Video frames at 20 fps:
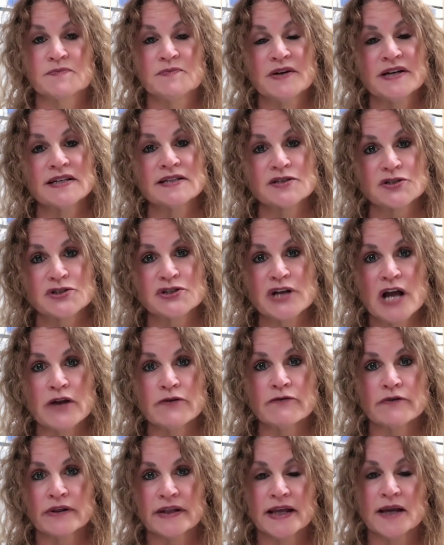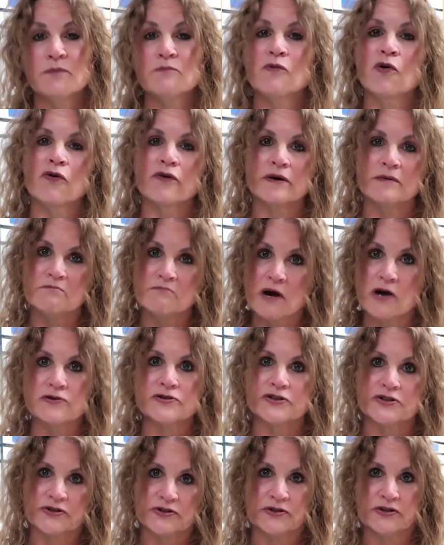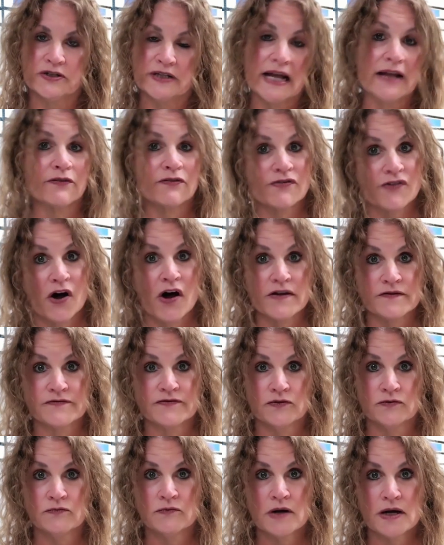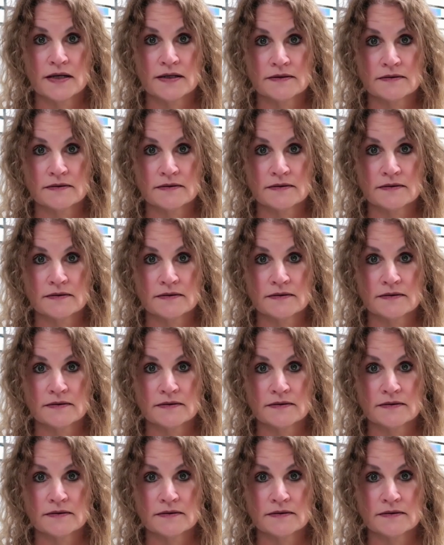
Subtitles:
but it's generally a more emotional and thoughtful one.